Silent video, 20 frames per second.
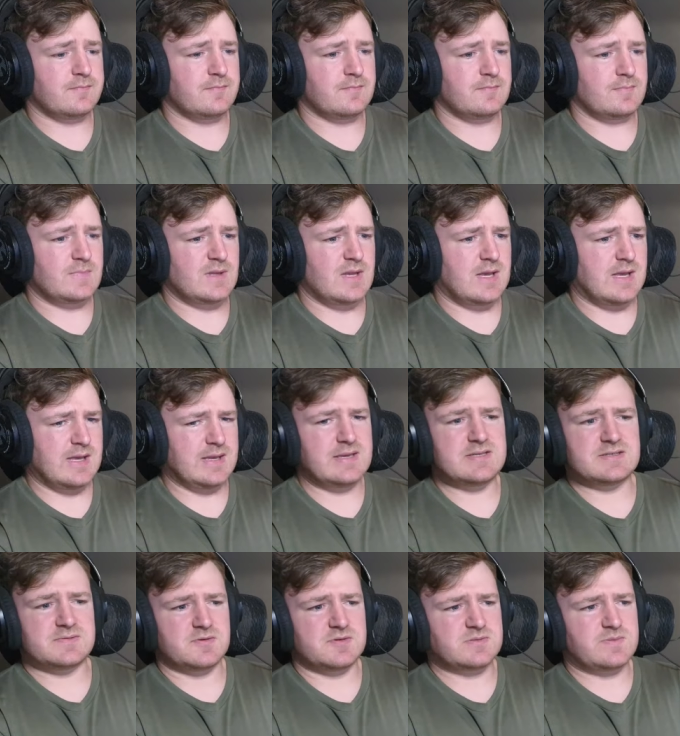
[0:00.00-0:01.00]
I think he's
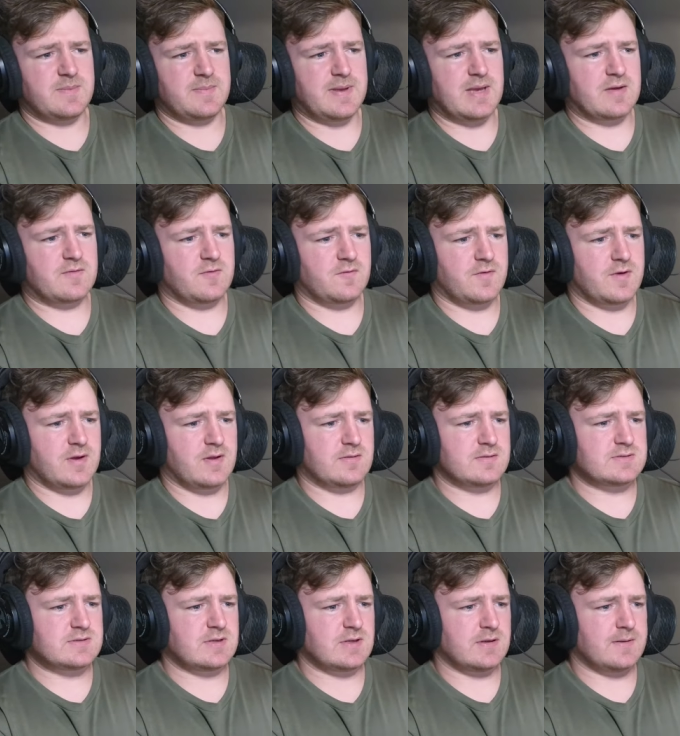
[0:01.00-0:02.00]
supposed to be back for
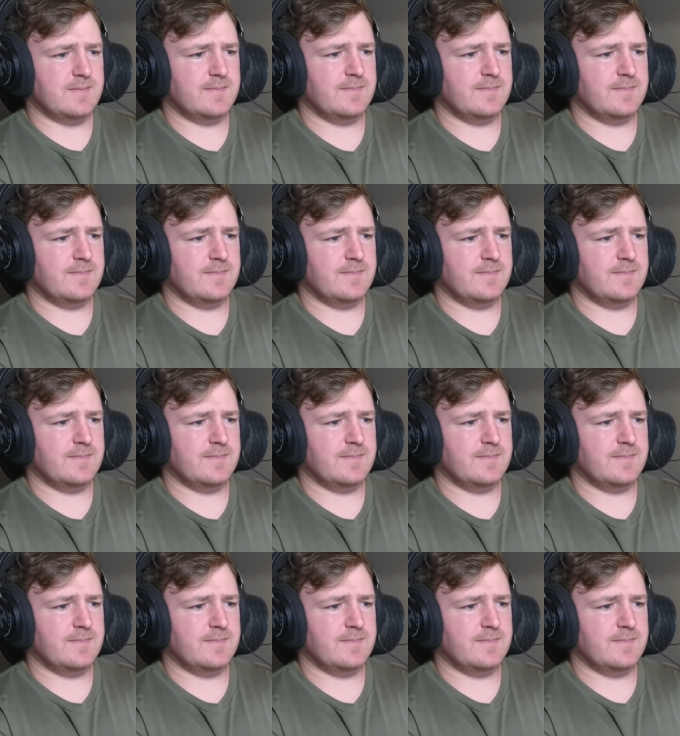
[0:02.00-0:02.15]
finals, yeah.